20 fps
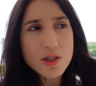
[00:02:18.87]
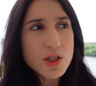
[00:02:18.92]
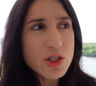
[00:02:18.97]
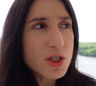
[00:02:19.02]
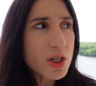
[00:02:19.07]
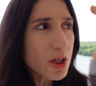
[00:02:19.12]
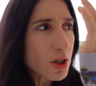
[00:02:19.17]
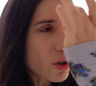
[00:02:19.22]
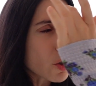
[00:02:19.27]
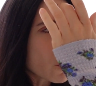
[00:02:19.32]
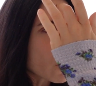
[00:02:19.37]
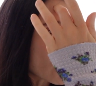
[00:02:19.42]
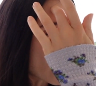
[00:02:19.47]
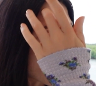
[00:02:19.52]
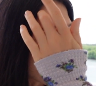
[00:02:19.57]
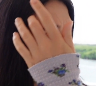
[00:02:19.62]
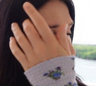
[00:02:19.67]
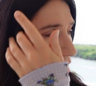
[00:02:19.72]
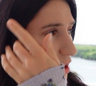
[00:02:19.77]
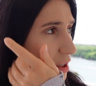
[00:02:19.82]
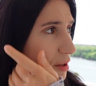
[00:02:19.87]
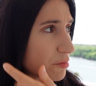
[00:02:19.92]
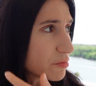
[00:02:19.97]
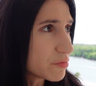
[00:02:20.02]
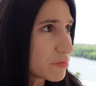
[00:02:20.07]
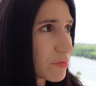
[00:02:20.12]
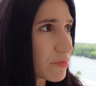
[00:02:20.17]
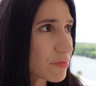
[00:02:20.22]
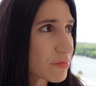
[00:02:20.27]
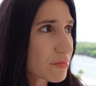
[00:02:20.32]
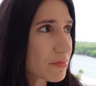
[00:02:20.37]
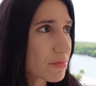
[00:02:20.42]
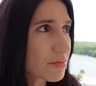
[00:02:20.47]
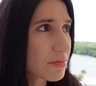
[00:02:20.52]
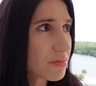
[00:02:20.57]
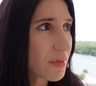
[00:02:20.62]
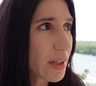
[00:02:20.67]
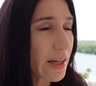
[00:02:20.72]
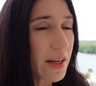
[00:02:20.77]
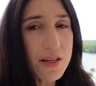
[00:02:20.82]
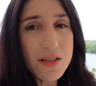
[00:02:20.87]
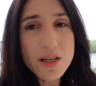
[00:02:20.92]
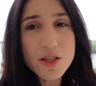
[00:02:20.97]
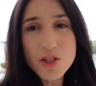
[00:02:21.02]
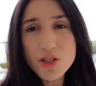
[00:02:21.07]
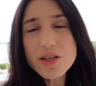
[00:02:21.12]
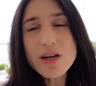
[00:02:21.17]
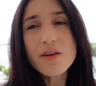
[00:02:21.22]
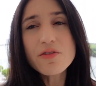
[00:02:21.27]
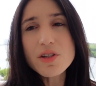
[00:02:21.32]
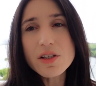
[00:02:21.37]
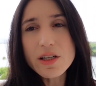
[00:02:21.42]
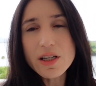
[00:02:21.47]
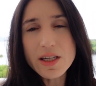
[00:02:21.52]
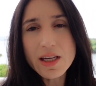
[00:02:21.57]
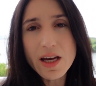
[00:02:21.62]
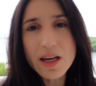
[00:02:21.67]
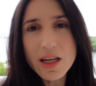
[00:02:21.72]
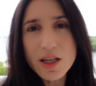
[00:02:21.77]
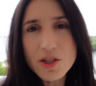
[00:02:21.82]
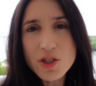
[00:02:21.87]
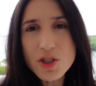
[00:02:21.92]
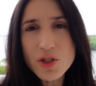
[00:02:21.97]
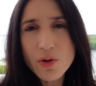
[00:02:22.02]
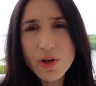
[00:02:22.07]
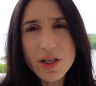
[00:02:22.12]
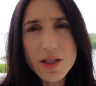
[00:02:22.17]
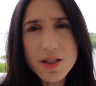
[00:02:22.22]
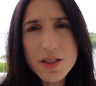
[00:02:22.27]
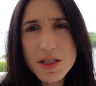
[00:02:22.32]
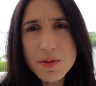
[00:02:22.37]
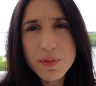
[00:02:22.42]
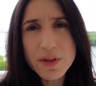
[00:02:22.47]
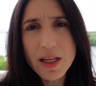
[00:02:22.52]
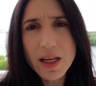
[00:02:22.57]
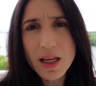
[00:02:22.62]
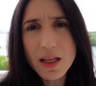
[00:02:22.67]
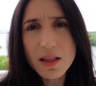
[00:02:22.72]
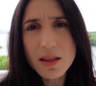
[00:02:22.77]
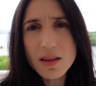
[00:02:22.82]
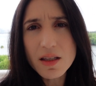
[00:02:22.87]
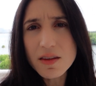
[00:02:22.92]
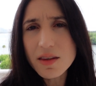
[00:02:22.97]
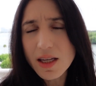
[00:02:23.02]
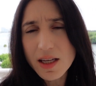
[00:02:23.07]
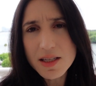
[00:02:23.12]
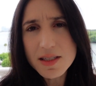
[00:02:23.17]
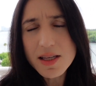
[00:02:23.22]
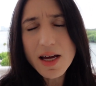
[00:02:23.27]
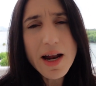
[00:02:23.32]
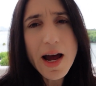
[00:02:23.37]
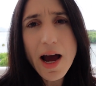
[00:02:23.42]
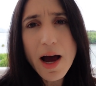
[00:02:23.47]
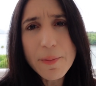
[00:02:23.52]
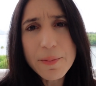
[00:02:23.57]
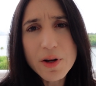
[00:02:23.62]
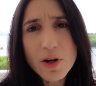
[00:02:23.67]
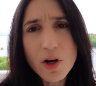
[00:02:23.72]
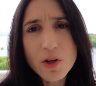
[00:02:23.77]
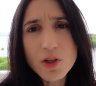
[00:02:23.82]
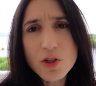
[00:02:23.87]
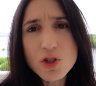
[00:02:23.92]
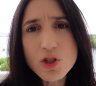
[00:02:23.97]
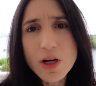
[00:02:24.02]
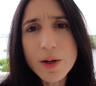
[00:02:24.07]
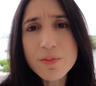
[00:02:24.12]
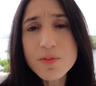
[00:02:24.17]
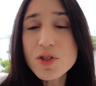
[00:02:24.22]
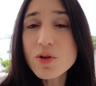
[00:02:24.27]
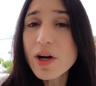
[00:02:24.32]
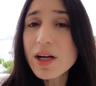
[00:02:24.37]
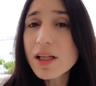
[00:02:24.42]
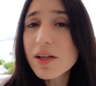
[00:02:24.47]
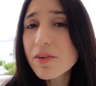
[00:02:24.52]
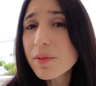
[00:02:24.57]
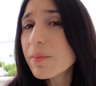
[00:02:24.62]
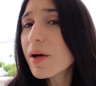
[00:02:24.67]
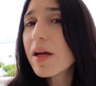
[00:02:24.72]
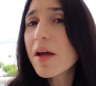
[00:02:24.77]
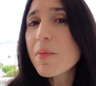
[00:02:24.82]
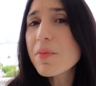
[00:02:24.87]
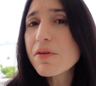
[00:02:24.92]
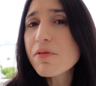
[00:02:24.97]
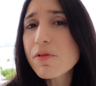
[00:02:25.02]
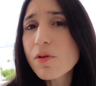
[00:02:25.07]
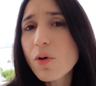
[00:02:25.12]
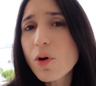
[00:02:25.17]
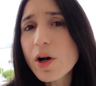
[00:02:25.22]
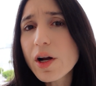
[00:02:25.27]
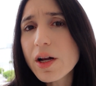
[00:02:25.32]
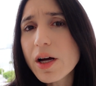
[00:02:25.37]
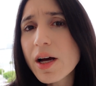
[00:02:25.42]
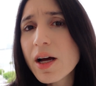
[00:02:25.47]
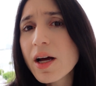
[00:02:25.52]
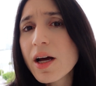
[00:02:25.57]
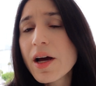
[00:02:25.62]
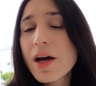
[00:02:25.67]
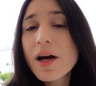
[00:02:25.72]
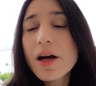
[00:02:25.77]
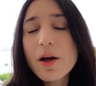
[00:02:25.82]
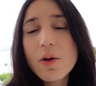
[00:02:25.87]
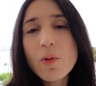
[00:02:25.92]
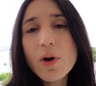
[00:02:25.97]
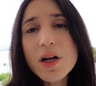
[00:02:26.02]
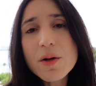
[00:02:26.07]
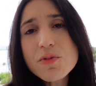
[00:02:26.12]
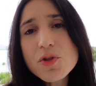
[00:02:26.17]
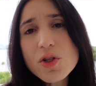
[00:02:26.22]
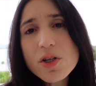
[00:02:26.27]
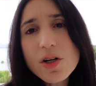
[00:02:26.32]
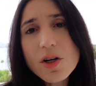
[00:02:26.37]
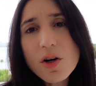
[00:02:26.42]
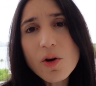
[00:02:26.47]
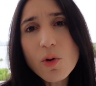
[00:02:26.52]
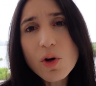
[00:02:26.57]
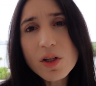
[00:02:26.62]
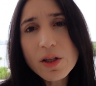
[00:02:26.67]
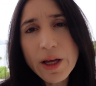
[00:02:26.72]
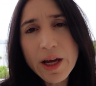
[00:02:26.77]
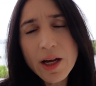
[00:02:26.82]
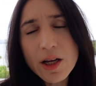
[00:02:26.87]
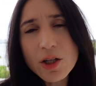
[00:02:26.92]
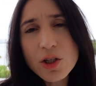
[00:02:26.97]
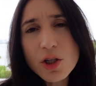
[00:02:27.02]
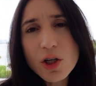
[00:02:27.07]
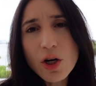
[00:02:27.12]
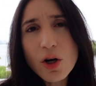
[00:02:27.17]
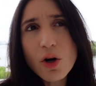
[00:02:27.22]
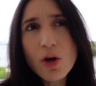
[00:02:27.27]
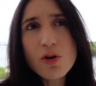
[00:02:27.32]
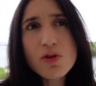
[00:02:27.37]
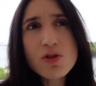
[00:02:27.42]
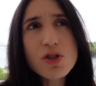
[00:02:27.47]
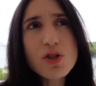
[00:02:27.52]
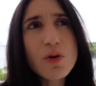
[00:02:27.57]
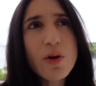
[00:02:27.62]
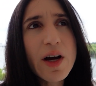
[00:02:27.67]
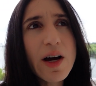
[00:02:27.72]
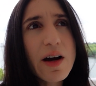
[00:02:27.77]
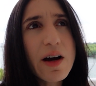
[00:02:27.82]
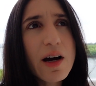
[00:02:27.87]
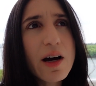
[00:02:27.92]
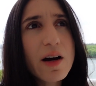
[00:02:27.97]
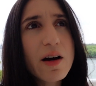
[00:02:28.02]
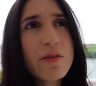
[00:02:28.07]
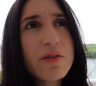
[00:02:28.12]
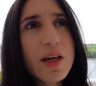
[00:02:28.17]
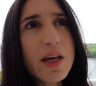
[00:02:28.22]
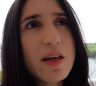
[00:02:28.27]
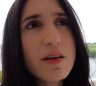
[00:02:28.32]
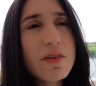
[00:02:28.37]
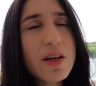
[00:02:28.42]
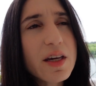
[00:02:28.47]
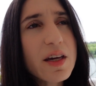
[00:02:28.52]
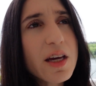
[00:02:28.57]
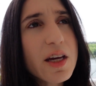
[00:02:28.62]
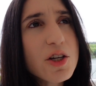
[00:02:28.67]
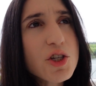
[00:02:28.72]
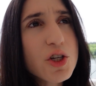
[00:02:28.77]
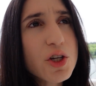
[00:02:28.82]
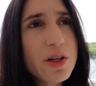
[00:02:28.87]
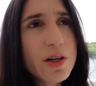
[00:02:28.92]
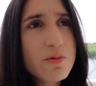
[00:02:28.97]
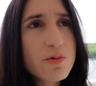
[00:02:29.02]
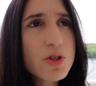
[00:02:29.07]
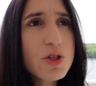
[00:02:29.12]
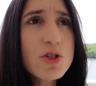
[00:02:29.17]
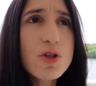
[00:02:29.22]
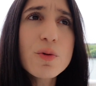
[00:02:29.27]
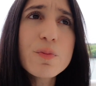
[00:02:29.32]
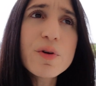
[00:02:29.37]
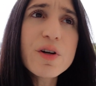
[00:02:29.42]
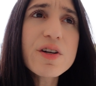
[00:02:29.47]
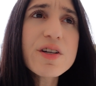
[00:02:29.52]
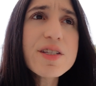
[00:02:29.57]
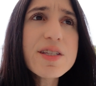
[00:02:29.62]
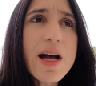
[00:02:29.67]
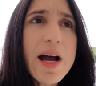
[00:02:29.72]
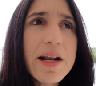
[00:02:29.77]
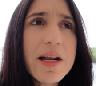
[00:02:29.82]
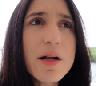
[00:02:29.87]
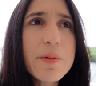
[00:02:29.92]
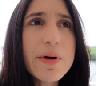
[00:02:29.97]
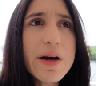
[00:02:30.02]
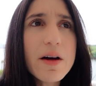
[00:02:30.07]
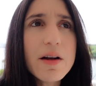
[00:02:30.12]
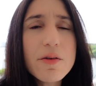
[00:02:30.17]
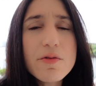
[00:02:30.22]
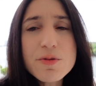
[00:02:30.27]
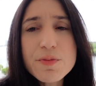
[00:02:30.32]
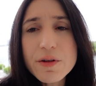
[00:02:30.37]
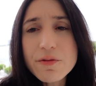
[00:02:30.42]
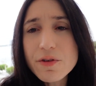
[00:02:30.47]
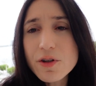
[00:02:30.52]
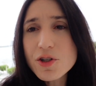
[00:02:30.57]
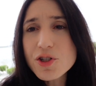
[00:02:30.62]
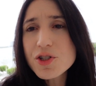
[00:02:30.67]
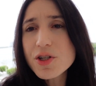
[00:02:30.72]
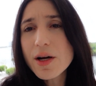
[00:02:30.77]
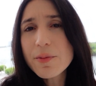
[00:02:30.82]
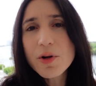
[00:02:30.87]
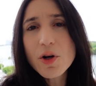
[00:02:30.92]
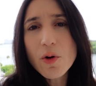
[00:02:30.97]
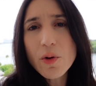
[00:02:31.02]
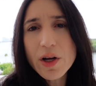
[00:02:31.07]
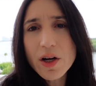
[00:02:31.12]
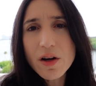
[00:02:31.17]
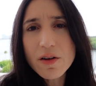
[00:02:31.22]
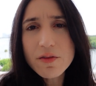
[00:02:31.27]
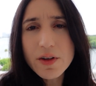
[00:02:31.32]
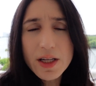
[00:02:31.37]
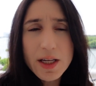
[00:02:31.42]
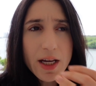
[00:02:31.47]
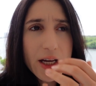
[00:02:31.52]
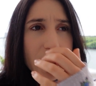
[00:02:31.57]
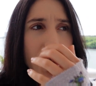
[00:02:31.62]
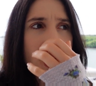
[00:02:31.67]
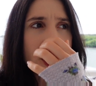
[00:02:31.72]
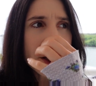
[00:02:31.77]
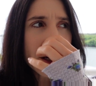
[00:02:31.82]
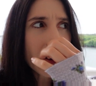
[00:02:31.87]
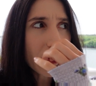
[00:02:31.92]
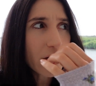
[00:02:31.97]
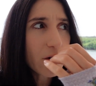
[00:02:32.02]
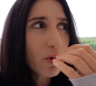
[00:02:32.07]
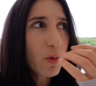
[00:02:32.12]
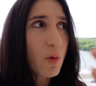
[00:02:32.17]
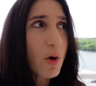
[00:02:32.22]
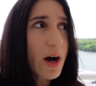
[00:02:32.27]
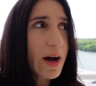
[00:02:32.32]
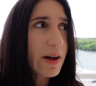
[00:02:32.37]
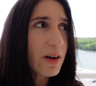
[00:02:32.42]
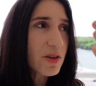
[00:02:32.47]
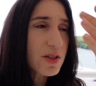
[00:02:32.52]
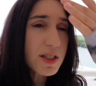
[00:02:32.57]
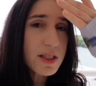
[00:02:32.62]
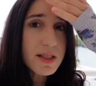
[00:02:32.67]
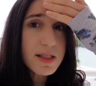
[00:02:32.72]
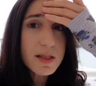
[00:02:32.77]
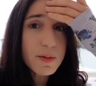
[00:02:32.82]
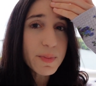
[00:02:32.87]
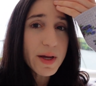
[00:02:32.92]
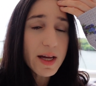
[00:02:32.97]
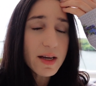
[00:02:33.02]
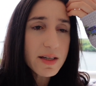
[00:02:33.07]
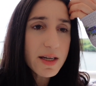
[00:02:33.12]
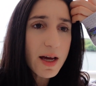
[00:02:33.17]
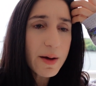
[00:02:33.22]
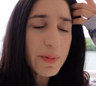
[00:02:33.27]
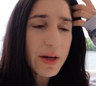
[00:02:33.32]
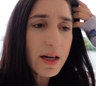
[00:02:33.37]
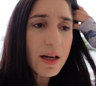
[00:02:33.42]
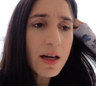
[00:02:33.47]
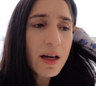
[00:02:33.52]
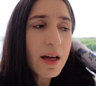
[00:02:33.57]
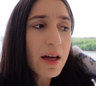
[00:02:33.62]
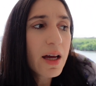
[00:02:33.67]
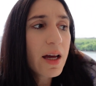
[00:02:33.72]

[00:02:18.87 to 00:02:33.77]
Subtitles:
So I guess I just have to like get into it and explain the things that happened on this trip. So I live in Miami, Florida. I went up to Orlando to have a vacation. I was super excited about it. It was my first time going on vacation now in a while since the pandemic.